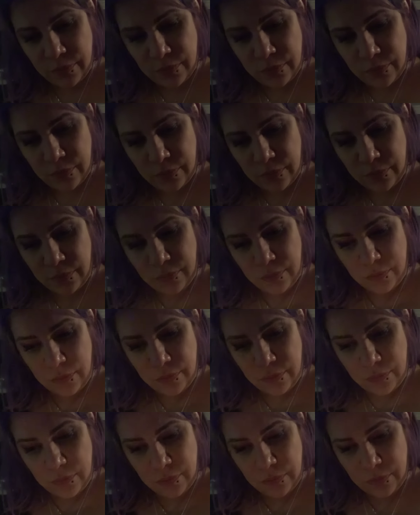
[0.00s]

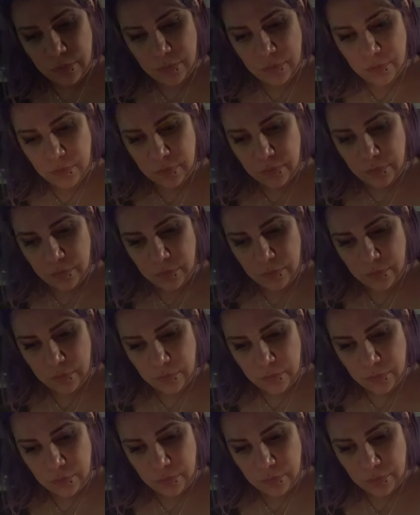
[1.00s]

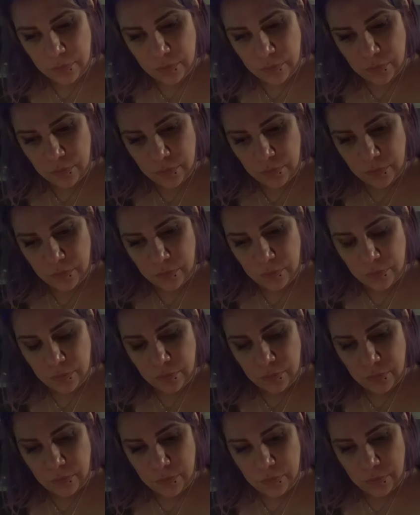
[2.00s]

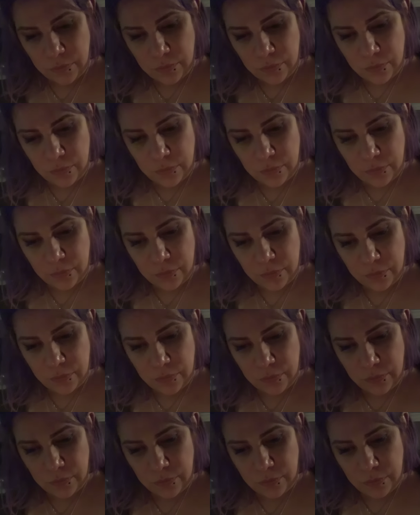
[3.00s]

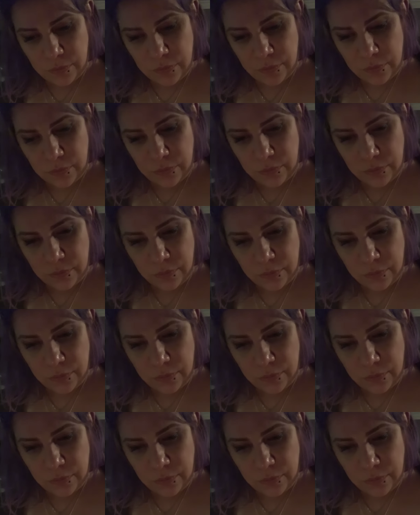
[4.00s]
Nothing is said.